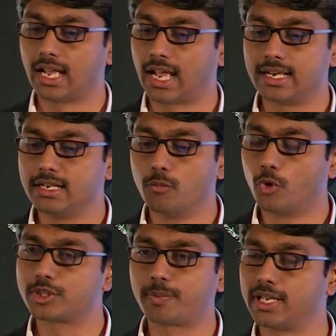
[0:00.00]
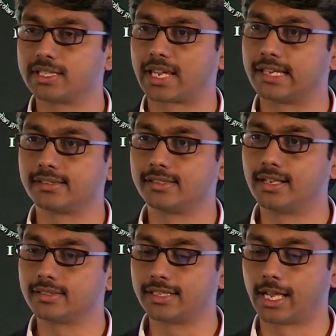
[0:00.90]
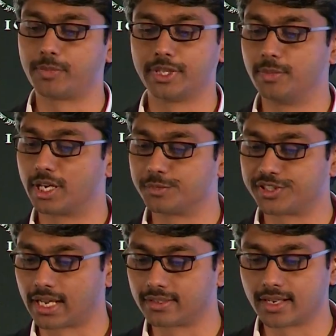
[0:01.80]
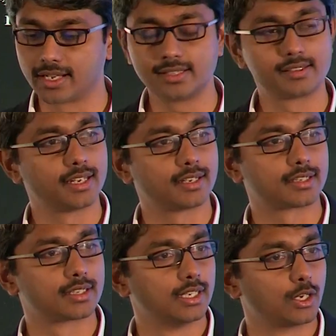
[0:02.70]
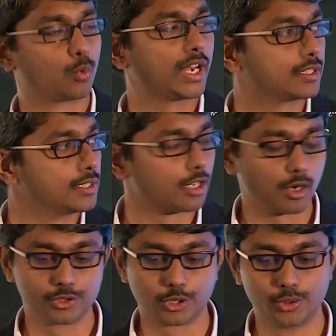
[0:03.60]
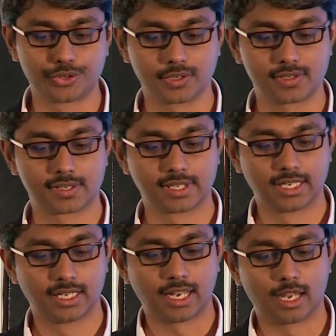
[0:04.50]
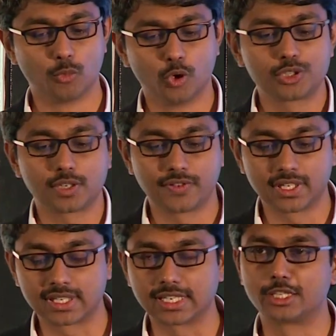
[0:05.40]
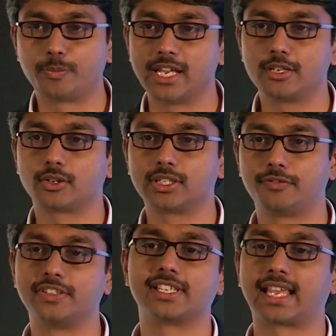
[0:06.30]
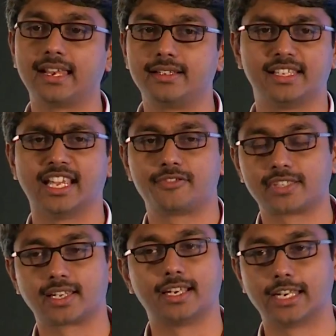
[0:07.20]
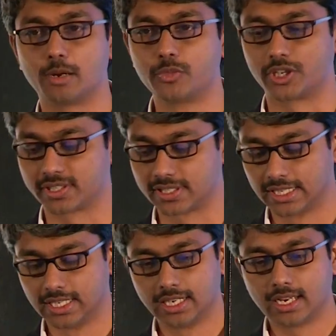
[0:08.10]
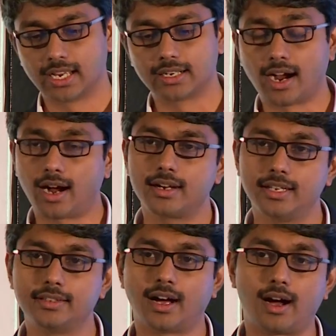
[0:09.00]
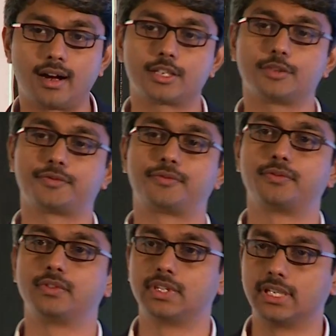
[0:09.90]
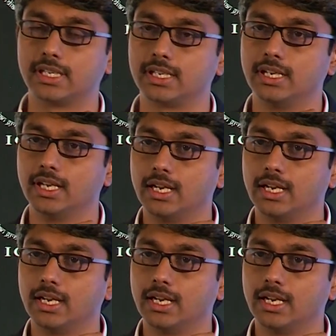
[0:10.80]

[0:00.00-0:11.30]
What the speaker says: And in most cases, it doesn't happen. They become standardized, they are quick turnaround solutions, and most of it is spent on the physicality, FSI, numbers, and hardly the heart of the